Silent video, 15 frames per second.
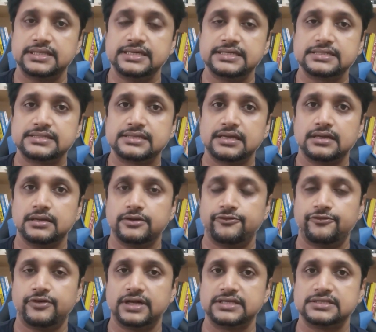these
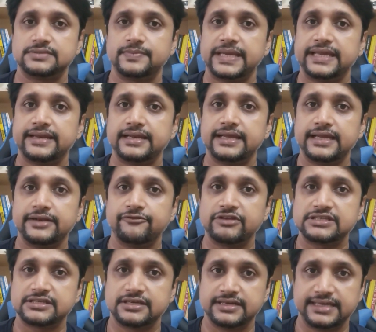funds mainly
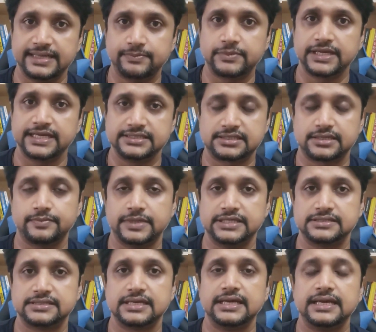invest in debt
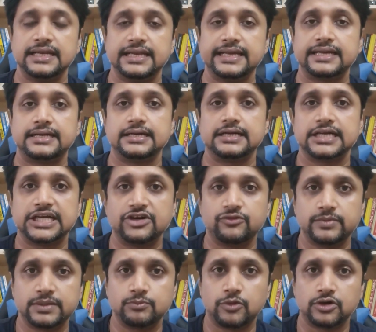instruments like
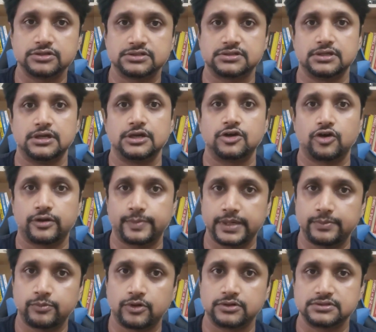government bonds,
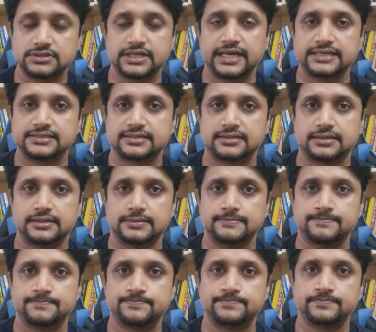corporate bonds, etc.
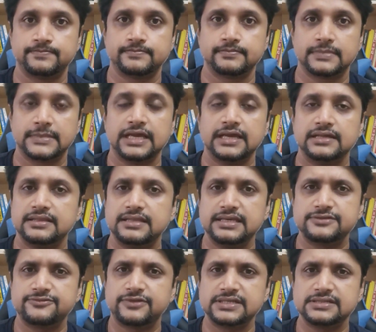
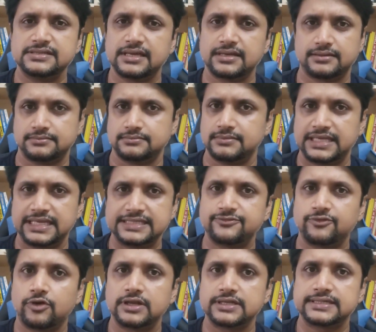These funds are less
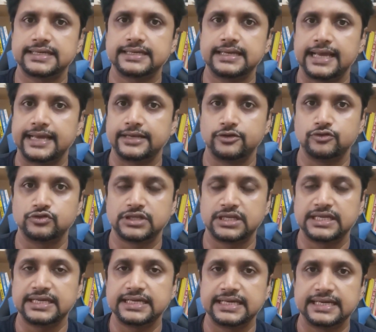volatile and
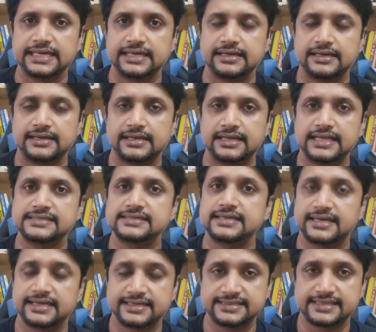usually
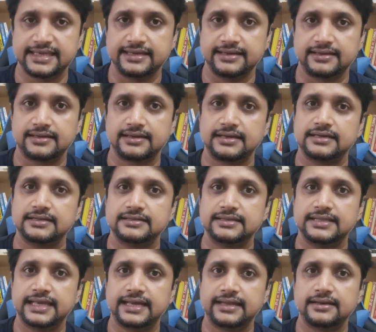less riskier
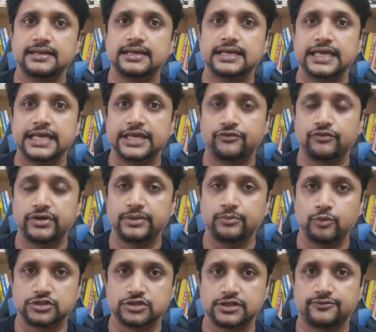than equity
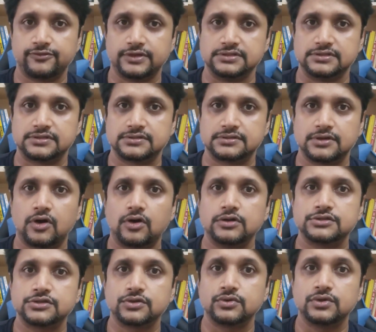mutual funds.
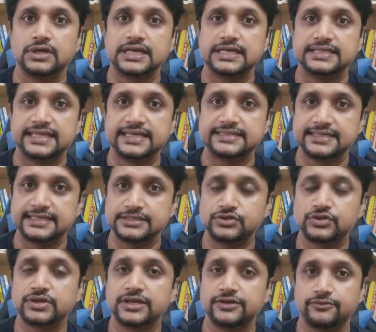Also, they tend
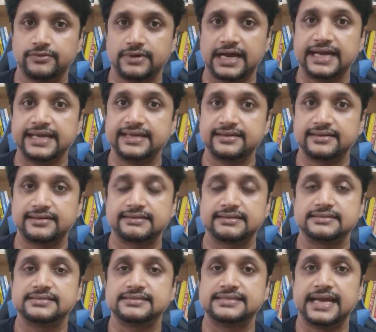to give higher
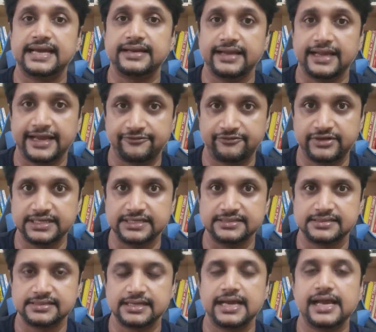returns than
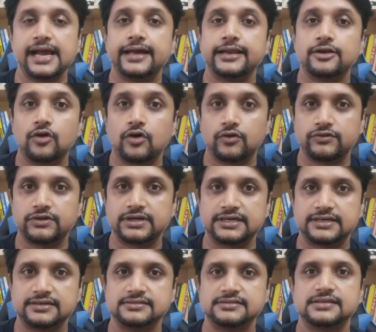FDs and lower
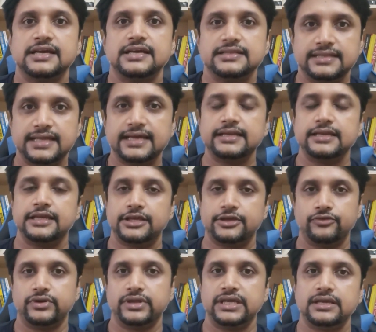returns than
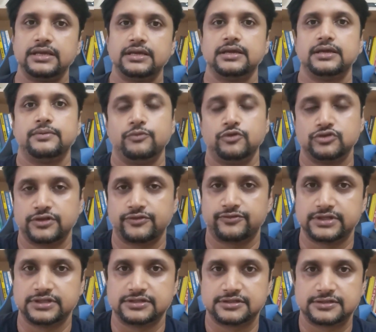equity mutual
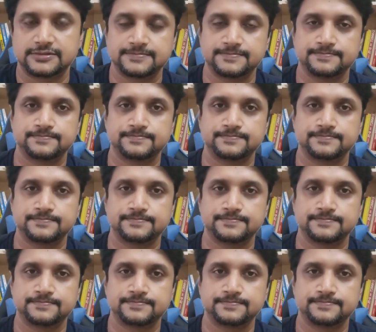funds.